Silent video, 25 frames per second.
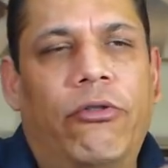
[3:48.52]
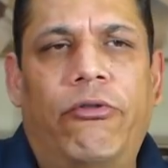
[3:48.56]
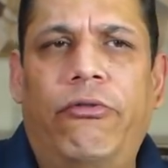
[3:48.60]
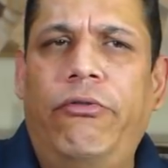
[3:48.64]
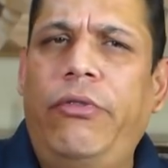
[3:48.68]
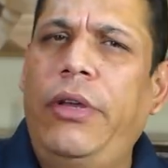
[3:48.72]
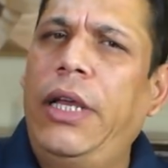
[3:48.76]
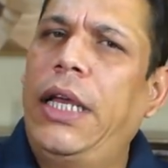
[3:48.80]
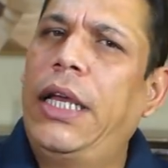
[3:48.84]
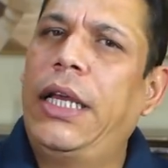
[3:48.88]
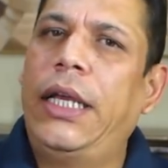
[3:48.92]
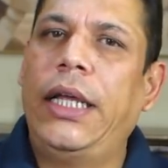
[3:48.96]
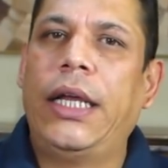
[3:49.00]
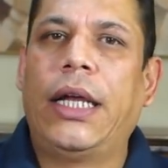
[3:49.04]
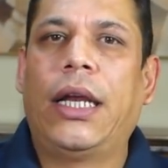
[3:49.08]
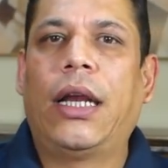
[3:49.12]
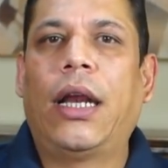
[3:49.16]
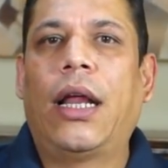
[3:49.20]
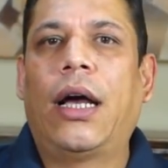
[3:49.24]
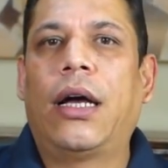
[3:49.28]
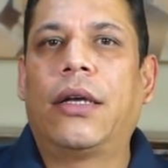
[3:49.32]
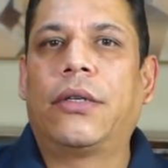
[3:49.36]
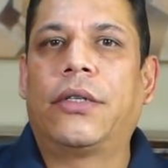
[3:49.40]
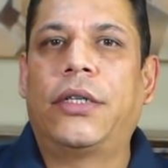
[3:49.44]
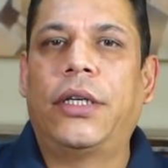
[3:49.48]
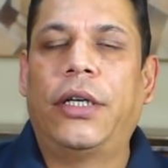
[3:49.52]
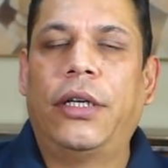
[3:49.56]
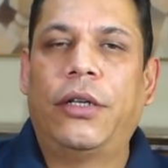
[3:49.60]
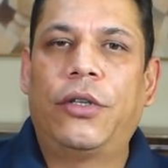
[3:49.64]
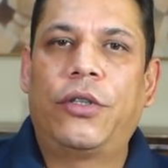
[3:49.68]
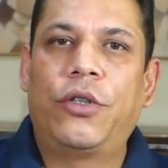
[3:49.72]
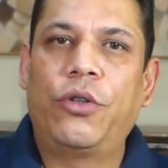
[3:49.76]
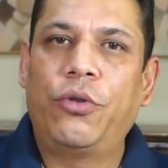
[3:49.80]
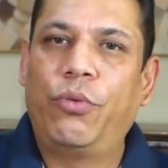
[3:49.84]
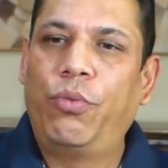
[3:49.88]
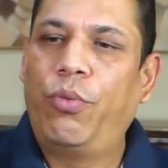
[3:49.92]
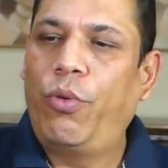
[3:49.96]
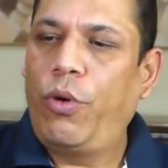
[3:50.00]
really classy.
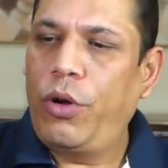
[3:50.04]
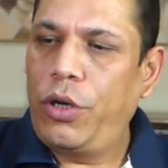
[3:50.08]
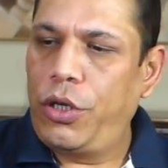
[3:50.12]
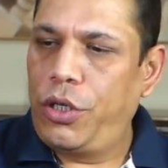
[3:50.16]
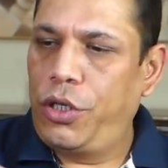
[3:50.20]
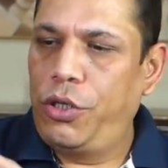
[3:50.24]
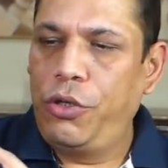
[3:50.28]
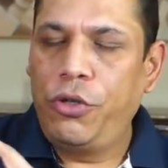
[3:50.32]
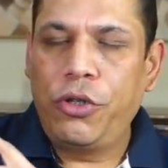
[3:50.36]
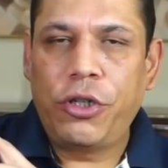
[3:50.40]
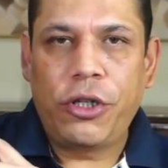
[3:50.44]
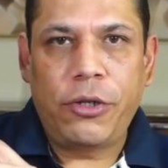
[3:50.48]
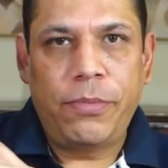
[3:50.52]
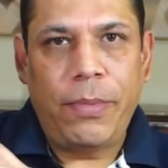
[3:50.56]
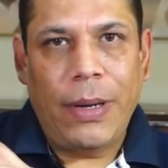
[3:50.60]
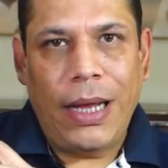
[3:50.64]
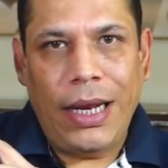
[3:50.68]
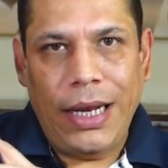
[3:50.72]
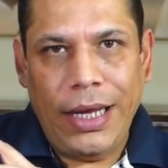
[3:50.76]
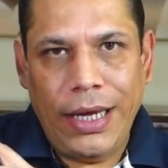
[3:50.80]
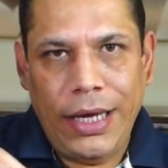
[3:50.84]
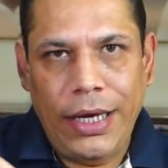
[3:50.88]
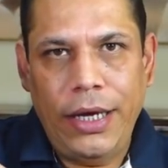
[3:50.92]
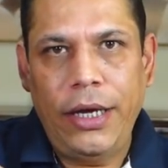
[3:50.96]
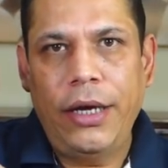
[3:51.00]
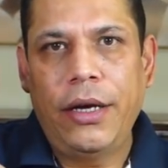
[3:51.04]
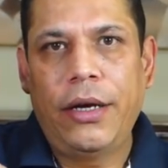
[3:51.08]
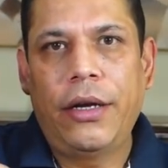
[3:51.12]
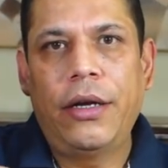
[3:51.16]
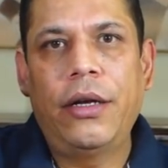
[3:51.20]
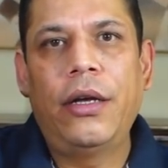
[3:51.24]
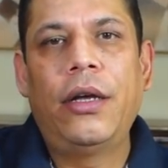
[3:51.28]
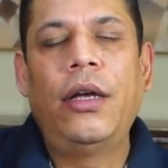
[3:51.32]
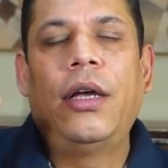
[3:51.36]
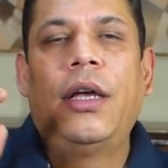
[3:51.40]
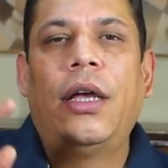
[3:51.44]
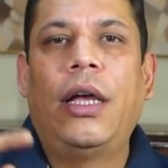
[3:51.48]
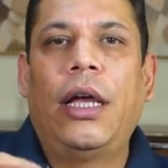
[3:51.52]
So what you smell here
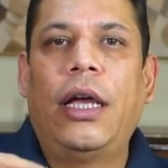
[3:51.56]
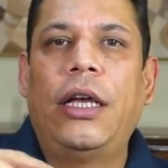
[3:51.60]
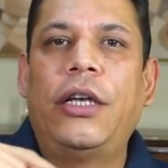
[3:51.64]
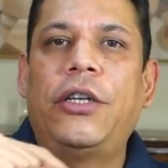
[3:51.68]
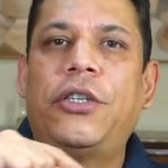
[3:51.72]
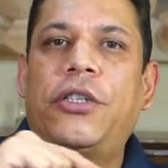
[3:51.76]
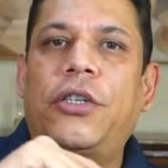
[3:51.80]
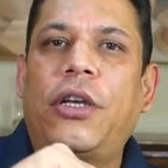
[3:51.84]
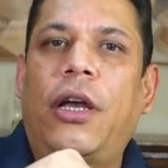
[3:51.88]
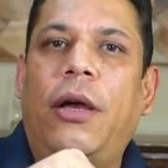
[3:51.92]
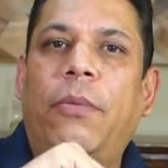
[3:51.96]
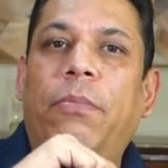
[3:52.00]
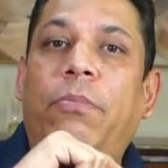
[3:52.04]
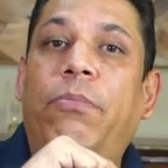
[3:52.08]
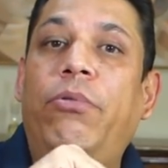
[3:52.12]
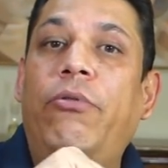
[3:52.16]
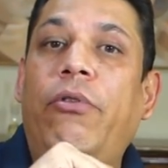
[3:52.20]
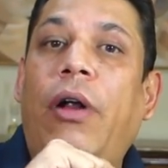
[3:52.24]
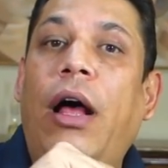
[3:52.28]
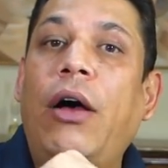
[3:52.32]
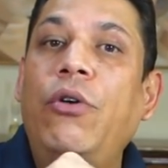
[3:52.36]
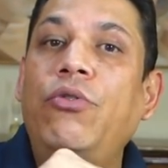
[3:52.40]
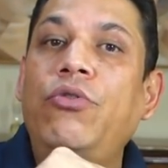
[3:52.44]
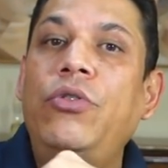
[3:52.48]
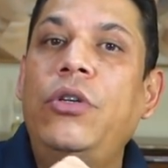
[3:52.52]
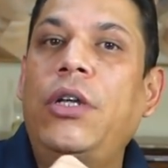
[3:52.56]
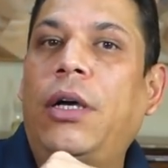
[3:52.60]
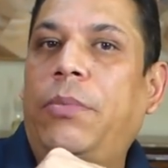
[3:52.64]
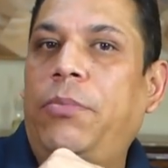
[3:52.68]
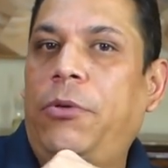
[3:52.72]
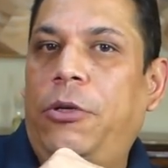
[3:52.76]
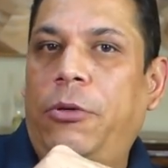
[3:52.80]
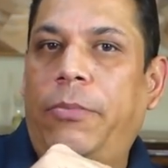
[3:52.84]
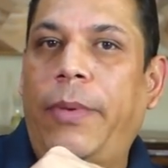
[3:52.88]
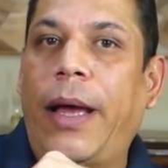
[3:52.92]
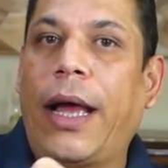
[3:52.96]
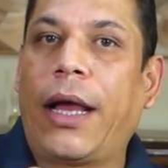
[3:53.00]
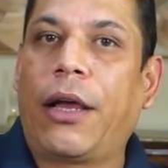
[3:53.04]
is a browned up
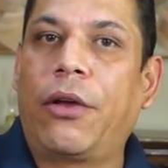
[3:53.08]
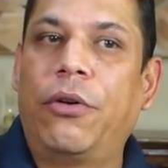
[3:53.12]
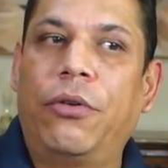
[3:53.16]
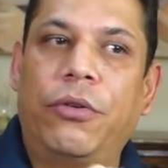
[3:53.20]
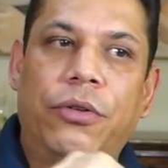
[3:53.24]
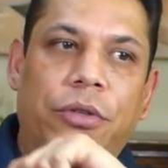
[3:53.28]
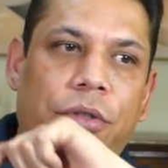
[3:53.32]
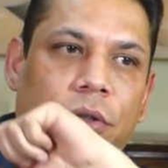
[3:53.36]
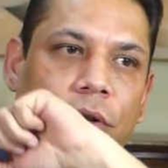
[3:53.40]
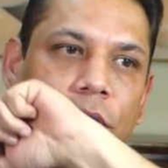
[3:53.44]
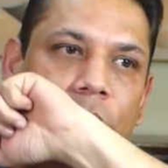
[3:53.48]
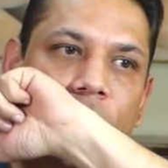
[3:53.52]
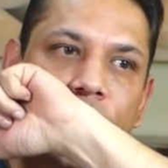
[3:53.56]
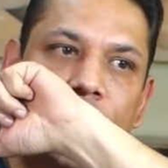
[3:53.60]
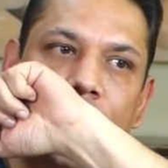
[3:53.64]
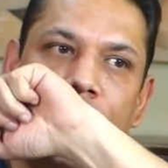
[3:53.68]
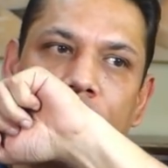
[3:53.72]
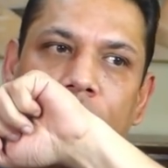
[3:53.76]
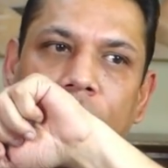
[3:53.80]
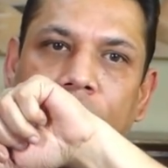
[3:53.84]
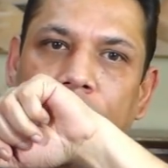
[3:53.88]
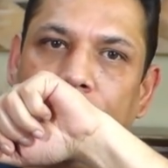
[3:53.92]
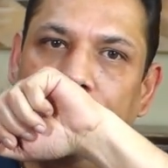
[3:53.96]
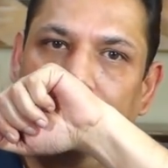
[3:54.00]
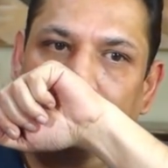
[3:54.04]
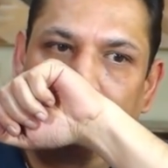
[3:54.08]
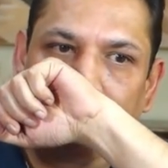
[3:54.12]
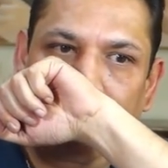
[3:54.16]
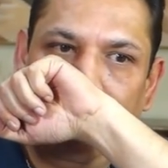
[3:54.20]
tobacco. So this is,